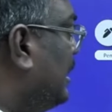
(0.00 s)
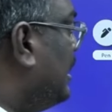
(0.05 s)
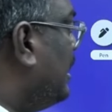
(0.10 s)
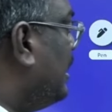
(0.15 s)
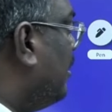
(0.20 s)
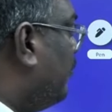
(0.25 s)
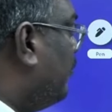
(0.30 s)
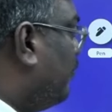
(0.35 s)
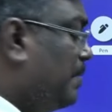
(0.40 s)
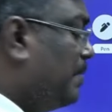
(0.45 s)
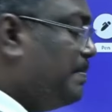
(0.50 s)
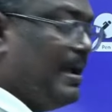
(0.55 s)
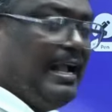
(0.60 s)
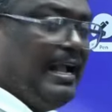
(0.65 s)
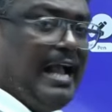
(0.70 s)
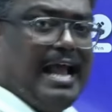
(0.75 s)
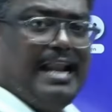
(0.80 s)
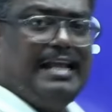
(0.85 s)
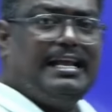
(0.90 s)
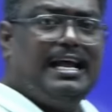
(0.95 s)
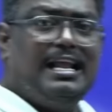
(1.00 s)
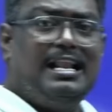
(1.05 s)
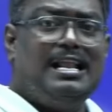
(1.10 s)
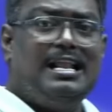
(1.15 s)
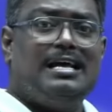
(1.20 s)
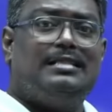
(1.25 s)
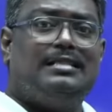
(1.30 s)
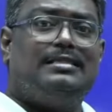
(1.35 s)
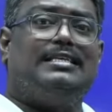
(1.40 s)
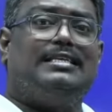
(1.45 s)
for mechanical,
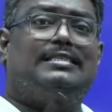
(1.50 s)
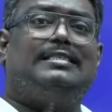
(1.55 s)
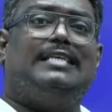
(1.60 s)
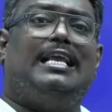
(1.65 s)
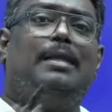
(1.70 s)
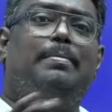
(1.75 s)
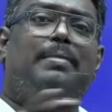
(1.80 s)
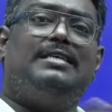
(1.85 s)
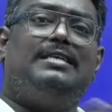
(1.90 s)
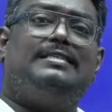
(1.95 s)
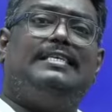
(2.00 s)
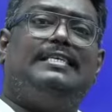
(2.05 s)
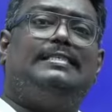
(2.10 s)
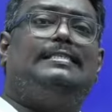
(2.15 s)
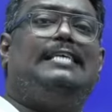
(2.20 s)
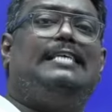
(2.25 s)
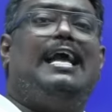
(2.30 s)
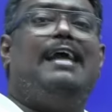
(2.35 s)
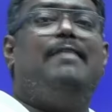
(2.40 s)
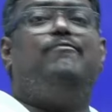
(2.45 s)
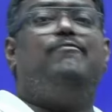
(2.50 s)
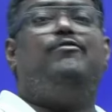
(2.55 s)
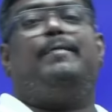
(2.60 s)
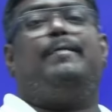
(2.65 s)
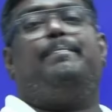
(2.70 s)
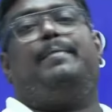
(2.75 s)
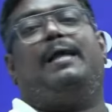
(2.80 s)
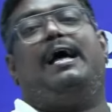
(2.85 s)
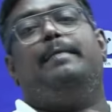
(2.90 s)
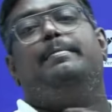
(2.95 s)
the syllabus is same for
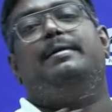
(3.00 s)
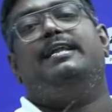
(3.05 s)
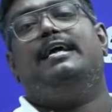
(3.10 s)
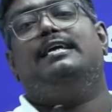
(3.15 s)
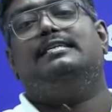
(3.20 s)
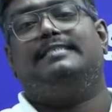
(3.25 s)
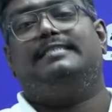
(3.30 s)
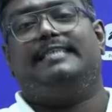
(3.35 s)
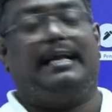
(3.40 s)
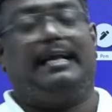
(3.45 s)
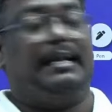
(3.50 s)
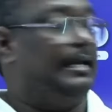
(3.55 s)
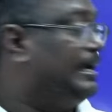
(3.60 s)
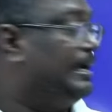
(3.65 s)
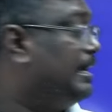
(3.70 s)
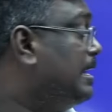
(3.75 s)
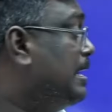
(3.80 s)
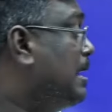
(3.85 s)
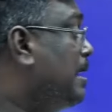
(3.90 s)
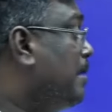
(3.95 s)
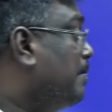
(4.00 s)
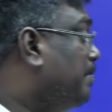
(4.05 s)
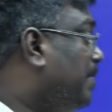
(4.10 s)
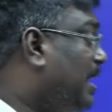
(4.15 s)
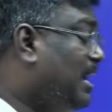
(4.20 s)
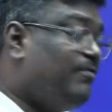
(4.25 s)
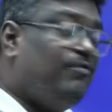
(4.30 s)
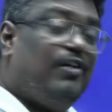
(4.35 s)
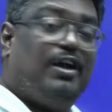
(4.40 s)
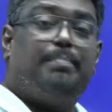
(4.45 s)
primary and secondary. But
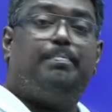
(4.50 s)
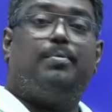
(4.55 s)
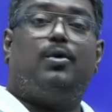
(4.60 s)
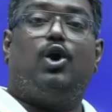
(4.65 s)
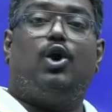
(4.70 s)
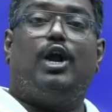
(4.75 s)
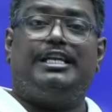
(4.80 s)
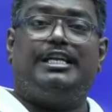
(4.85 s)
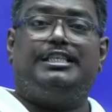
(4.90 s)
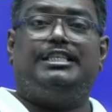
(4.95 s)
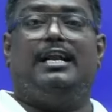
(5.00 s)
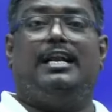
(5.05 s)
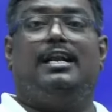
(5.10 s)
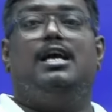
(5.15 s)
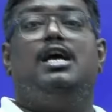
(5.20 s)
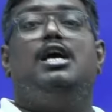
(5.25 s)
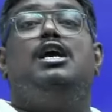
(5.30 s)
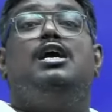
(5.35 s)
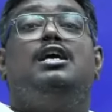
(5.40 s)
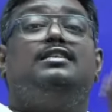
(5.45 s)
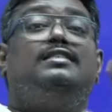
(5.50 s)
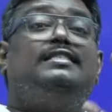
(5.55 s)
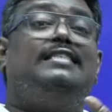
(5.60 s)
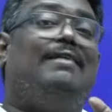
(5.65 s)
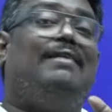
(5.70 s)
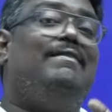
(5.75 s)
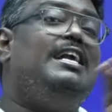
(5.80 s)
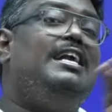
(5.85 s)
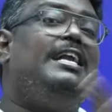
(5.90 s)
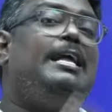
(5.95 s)
for production,
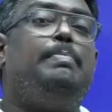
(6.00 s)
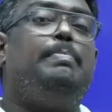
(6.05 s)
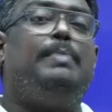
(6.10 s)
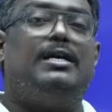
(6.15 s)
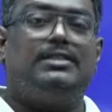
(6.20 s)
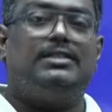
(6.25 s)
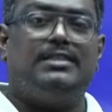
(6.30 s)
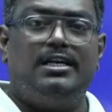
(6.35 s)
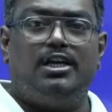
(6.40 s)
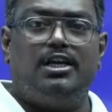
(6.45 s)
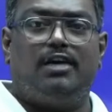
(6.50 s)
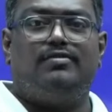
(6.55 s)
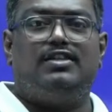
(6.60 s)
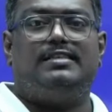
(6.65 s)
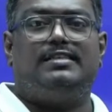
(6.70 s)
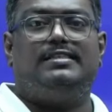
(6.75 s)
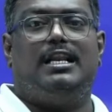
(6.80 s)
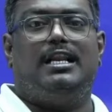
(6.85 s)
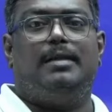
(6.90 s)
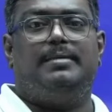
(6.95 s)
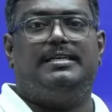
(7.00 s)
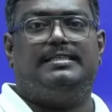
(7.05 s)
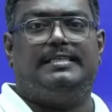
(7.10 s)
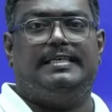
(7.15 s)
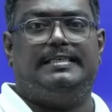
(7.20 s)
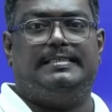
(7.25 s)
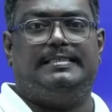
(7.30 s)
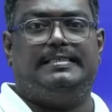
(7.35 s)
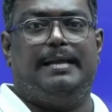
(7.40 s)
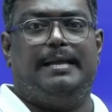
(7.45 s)
70% of the syllabus is
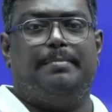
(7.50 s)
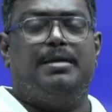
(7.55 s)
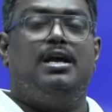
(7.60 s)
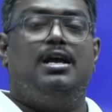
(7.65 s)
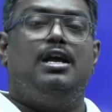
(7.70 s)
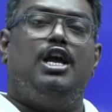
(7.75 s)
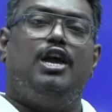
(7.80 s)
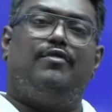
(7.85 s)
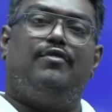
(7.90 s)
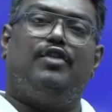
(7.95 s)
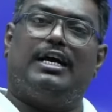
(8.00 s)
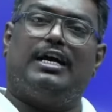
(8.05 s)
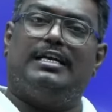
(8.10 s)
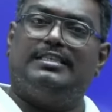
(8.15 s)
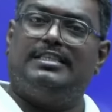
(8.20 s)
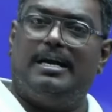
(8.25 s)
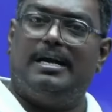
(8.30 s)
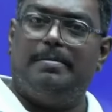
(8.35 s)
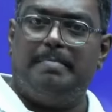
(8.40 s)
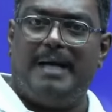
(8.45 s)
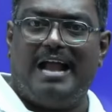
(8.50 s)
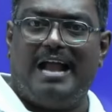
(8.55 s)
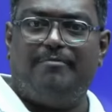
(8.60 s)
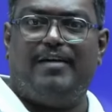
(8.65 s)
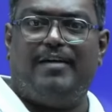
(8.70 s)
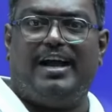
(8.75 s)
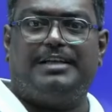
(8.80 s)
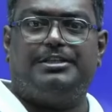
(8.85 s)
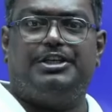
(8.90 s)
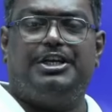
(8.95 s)
same. If you consider
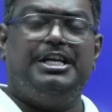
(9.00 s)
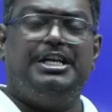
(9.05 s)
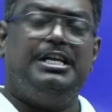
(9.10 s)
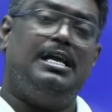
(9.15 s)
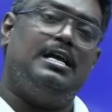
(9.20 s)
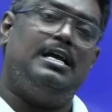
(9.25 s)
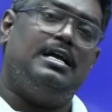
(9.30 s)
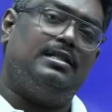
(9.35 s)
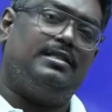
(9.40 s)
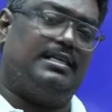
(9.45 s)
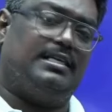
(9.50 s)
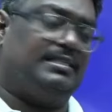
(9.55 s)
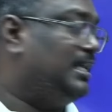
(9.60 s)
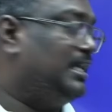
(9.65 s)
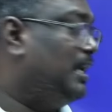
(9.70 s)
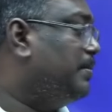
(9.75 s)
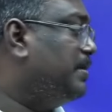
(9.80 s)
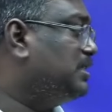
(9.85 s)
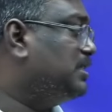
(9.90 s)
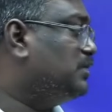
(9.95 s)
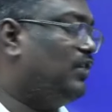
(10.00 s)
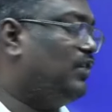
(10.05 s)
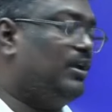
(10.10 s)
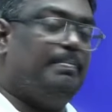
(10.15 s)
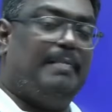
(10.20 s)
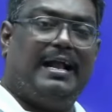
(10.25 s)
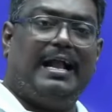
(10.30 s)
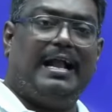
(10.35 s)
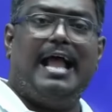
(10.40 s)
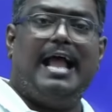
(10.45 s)
manufacturing, the syllabus for
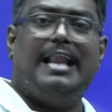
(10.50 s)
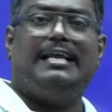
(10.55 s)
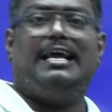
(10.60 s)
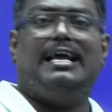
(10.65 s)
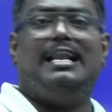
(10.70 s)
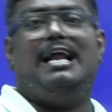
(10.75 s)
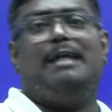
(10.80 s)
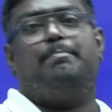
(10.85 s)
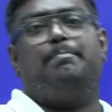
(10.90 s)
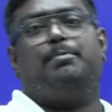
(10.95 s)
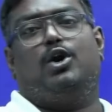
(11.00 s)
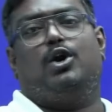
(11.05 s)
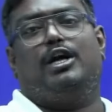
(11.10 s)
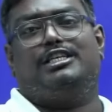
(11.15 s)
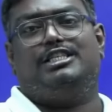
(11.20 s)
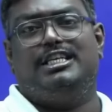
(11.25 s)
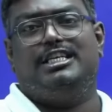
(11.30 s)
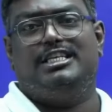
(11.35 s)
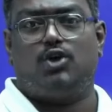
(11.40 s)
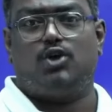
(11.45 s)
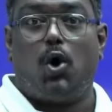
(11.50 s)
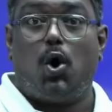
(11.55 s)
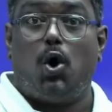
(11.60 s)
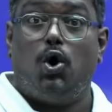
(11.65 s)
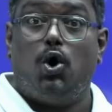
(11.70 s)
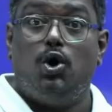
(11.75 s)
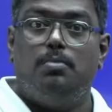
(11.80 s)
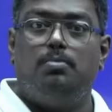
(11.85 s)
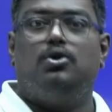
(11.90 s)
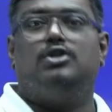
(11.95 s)
mechanical and production is
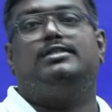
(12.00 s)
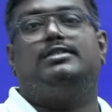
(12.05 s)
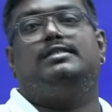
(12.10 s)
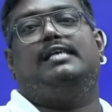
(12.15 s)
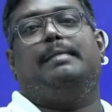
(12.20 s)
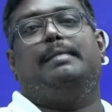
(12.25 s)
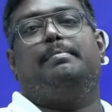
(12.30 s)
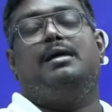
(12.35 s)
almost same.